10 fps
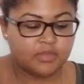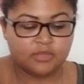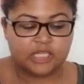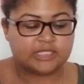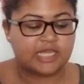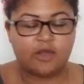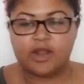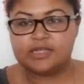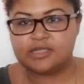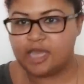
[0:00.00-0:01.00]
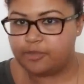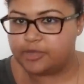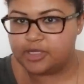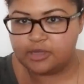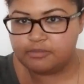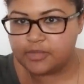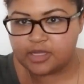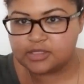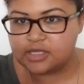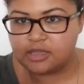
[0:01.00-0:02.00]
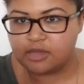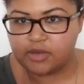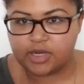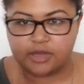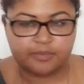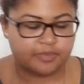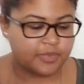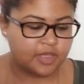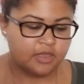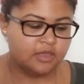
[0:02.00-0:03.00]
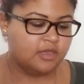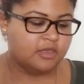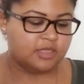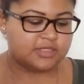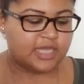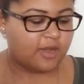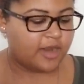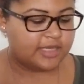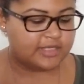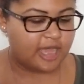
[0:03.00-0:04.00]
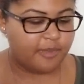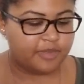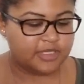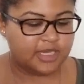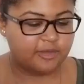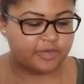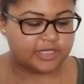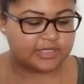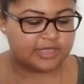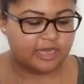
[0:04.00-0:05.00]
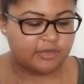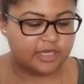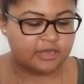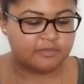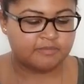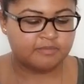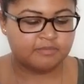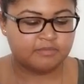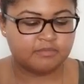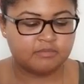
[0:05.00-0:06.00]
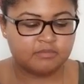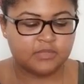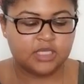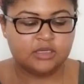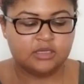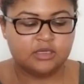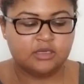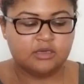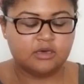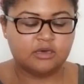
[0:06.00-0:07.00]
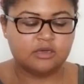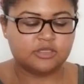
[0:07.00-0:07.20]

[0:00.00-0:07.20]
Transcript: This tower hasn't happened yet. I can tell you that right now. This tower hasn't happened yet, but it's coming. Oh,